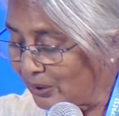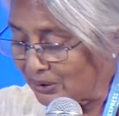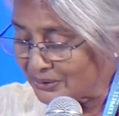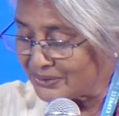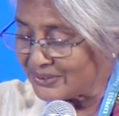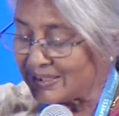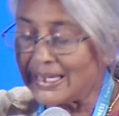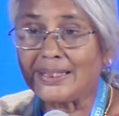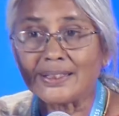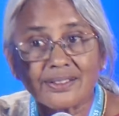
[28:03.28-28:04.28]
also
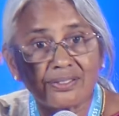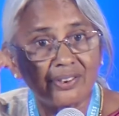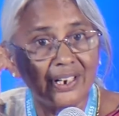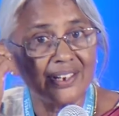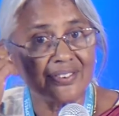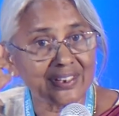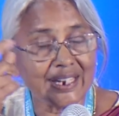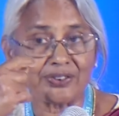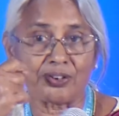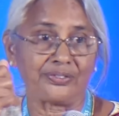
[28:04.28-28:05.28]
see the 3
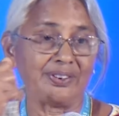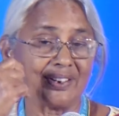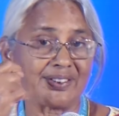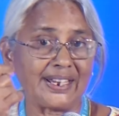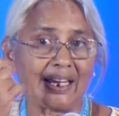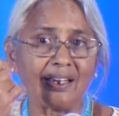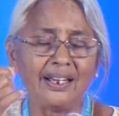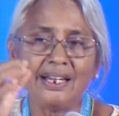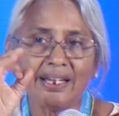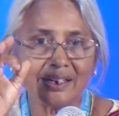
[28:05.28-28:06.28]
C's of nursing.
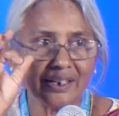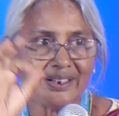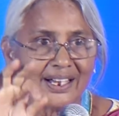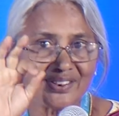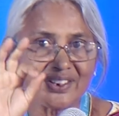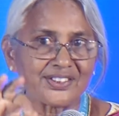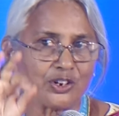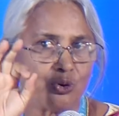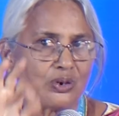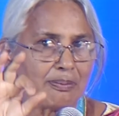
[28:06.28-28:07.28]
A nurse is the
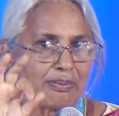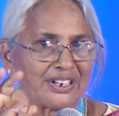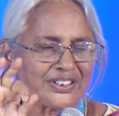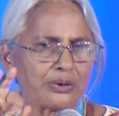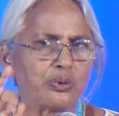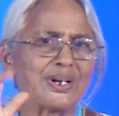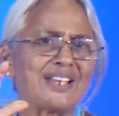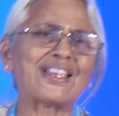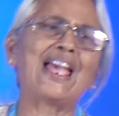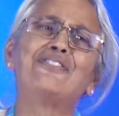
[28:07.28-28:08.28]
only person who
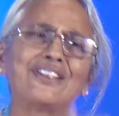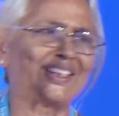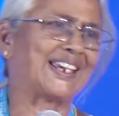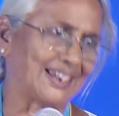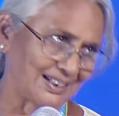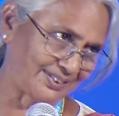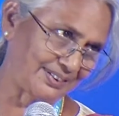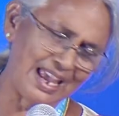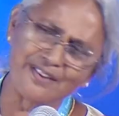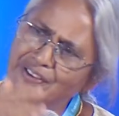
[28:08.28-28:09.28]
does everything else,
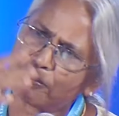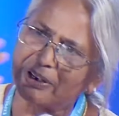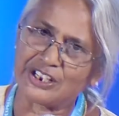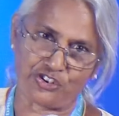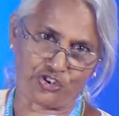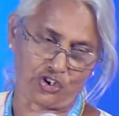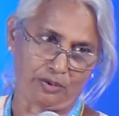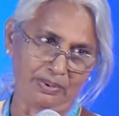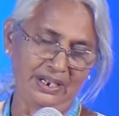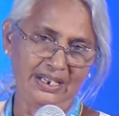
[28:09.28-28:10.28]
everybody's
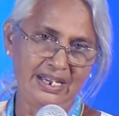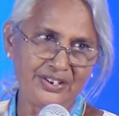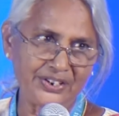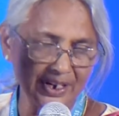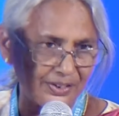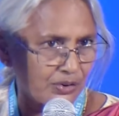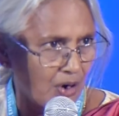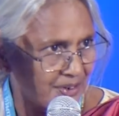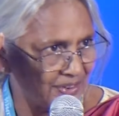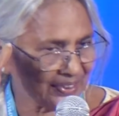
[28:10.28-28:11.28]
job. She is
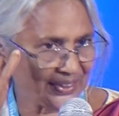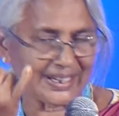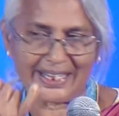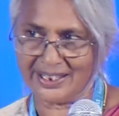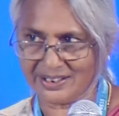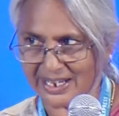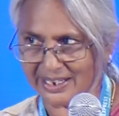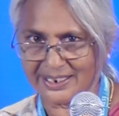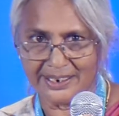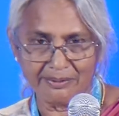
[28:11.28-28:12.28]
not just the
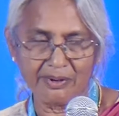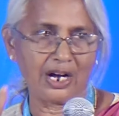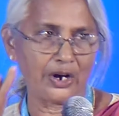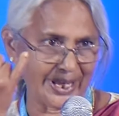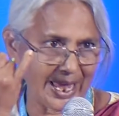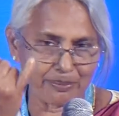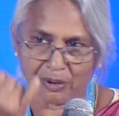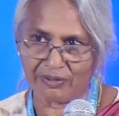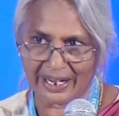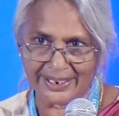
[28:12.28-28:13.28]
caretaker or care
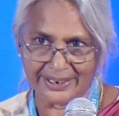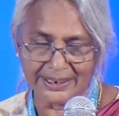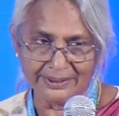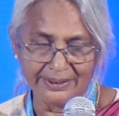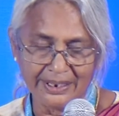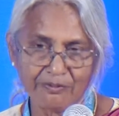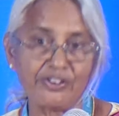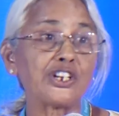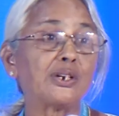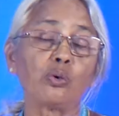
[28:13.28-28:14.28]
provider, which
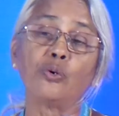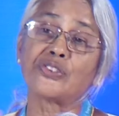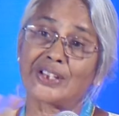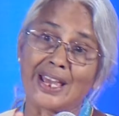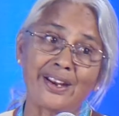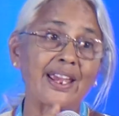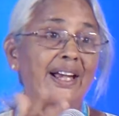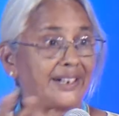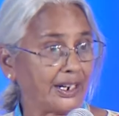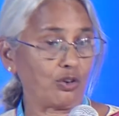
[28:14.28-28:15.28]
includes caring and
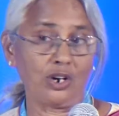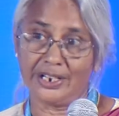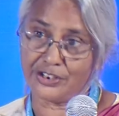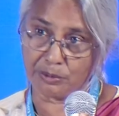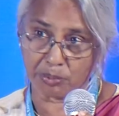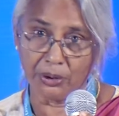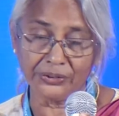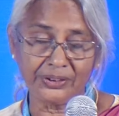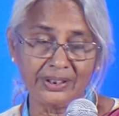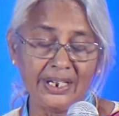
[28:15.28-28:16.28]
technology both.
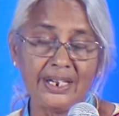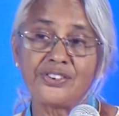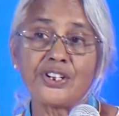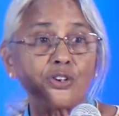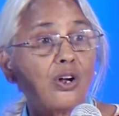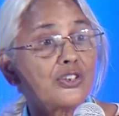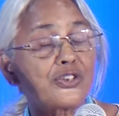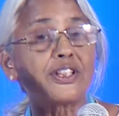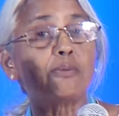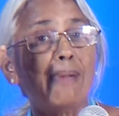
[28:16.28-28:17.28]
She's also
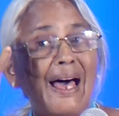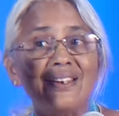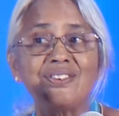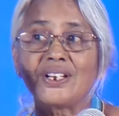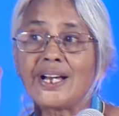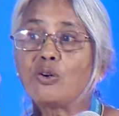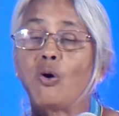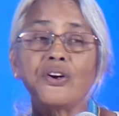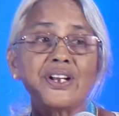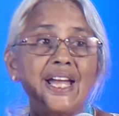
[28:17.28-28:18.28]
the manager and
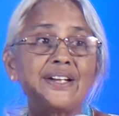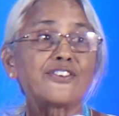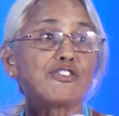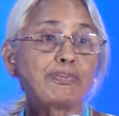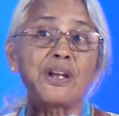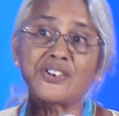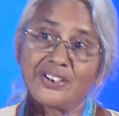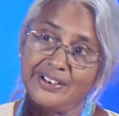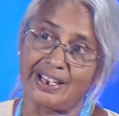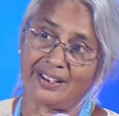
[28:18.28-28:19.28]
coordinator of
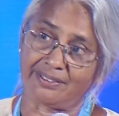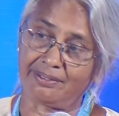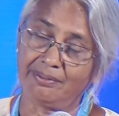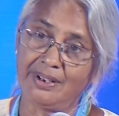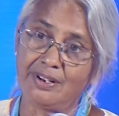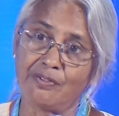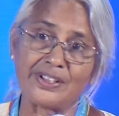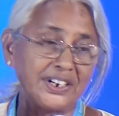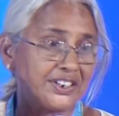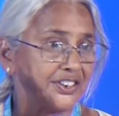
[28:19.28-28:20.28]
patient care,
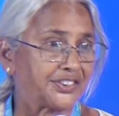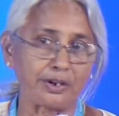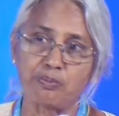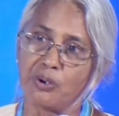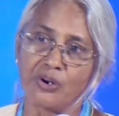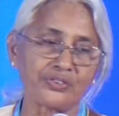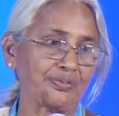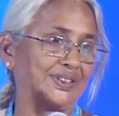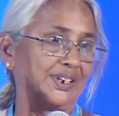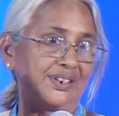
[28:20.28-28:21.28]
whether it is reports,
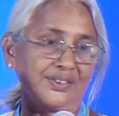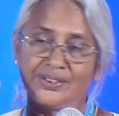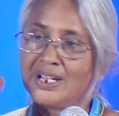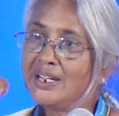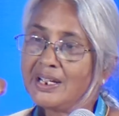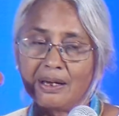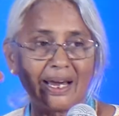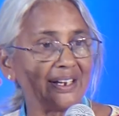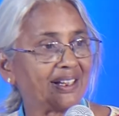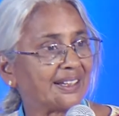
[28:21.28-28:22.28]
whether it is
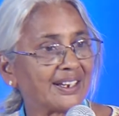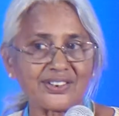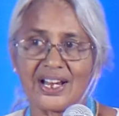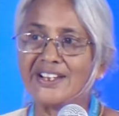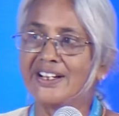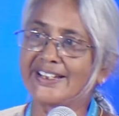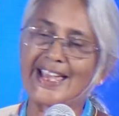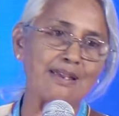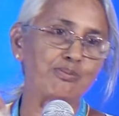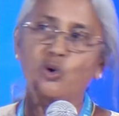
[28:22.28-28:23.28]
getting things done in
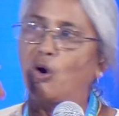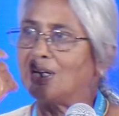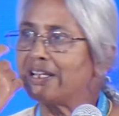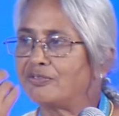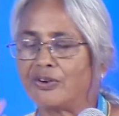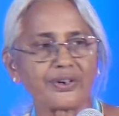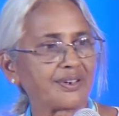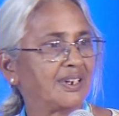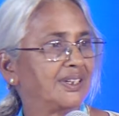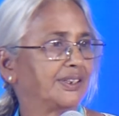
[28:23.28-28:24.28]
time, calling for
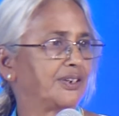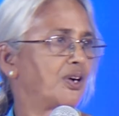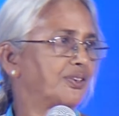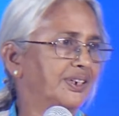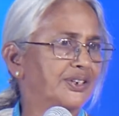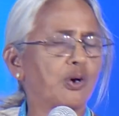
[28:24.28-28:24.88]
the doctors, or